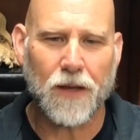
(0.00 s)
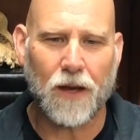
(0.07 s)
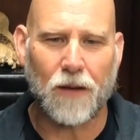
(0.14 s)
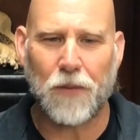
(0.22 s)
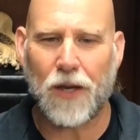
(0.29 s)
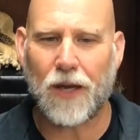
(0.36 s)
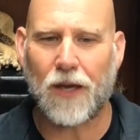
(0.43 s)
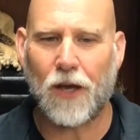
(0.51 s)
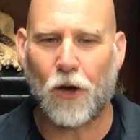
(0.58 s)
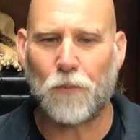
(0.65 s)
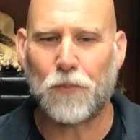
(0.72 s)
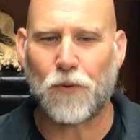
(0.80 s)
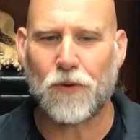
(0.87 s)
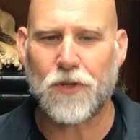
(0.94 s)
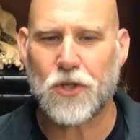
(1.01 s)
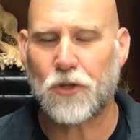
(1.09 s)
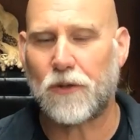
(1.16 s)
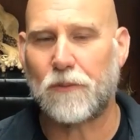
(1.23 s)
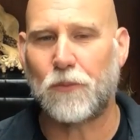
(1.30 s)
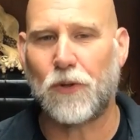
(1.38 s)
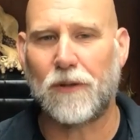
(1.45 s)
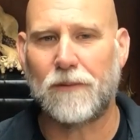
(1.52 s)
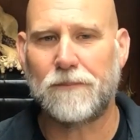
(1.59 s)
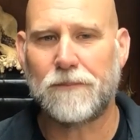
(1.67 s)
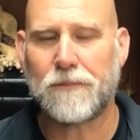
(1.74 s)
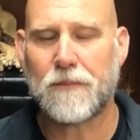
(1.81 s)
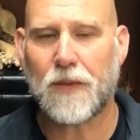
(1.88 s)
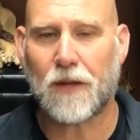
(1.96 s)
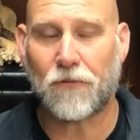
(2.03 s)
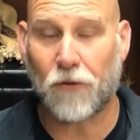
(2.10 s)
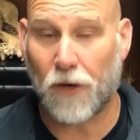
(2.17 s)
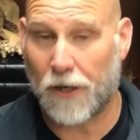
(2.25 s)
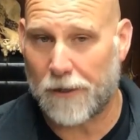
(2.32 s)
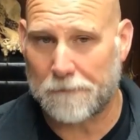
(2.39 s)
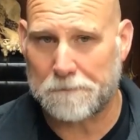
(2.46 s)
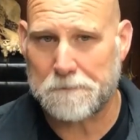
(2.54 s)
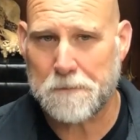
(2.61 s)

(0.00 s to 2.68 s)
I'll make a helper suitable for him.